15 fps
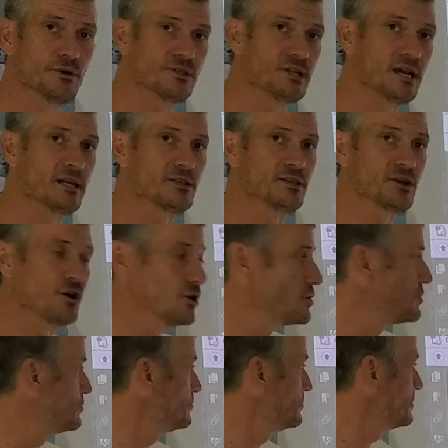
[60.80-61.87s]
chance at
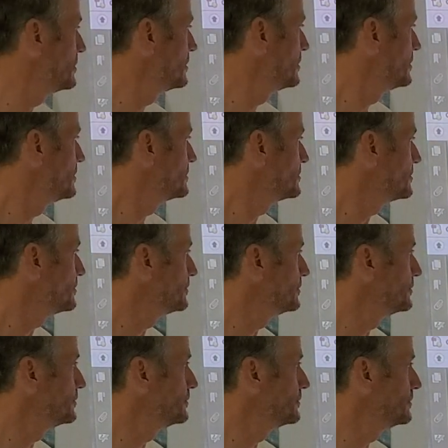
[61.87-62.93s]
home
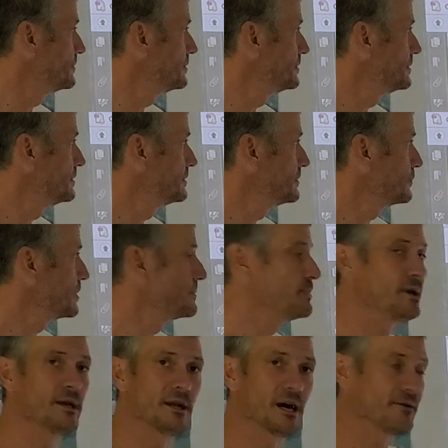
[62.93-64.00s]
to
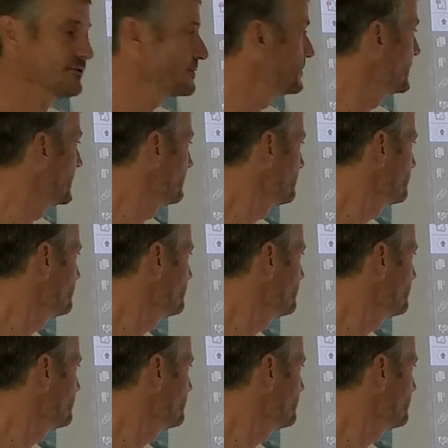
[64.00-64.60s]
repeat after me.